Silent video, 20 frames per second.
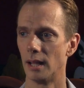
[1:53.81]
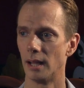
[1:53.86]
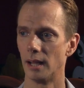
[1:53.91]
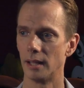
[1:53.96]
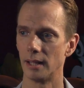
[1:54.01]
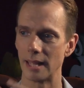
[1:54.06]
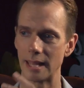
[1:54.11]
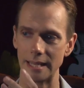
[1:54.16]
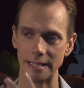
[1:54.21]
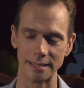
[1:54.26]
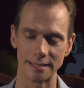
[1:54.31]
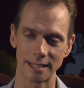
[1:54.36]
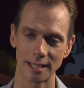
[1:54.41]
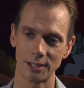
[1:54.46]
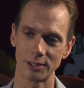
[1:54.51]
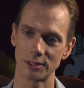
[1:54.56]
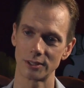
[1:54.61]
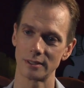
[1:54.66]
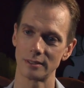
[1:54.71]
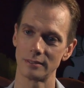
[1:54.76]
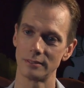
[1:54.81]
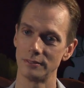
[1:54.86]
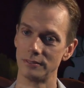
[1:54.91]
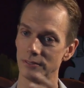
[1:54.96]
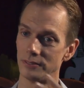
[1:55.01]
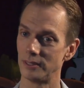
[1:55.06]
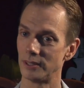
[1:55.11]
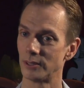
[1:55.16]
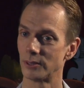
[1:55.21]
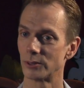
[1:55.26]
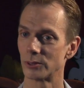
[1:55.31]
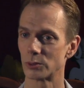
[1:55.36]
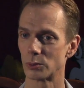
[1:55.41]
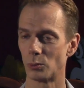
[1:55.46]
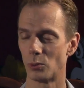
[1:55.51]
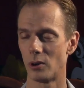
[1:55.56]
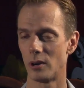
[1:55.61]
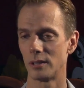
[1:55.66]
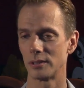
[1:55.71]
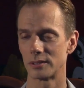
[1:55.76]
uh, an intention, fears,
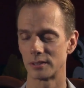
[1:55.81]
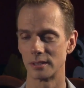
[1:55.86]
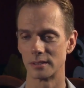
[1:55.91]
wants,